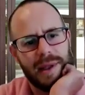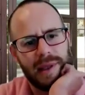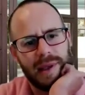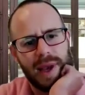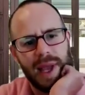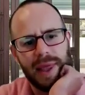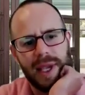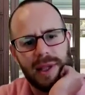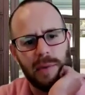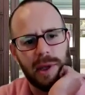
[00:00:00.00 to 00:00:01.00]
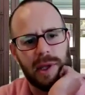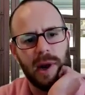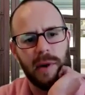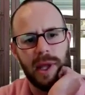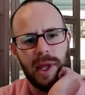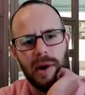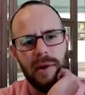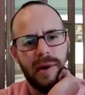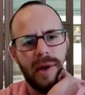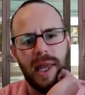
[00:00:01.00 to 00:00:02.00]
And Lisa, we'll start with you,
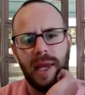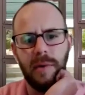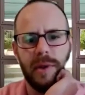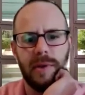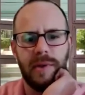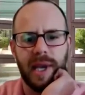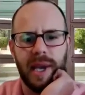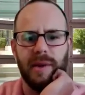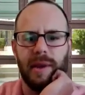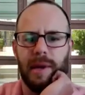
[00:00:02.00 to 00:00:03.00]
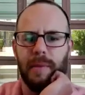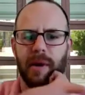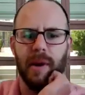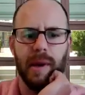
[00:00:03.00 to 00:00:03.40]
and then we'll do Daniel and Miriam.